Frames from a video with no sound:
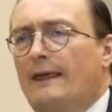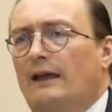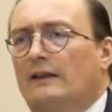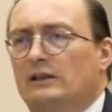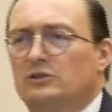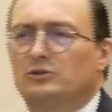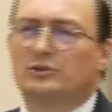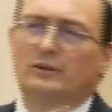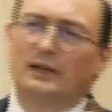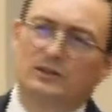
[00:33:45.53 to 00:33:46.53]
And that's
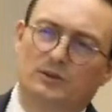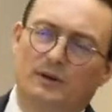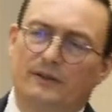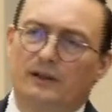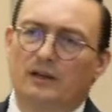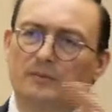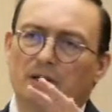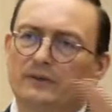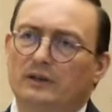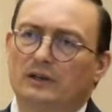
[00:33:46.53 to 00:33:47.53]
also led to, I think, a bit
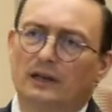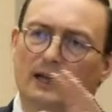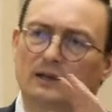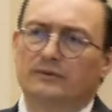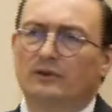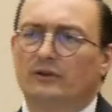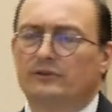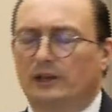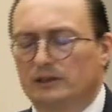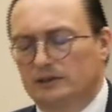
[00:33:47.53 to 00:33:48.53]
of a lack of
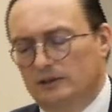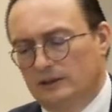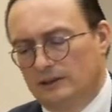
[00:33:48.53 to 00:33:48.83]
contact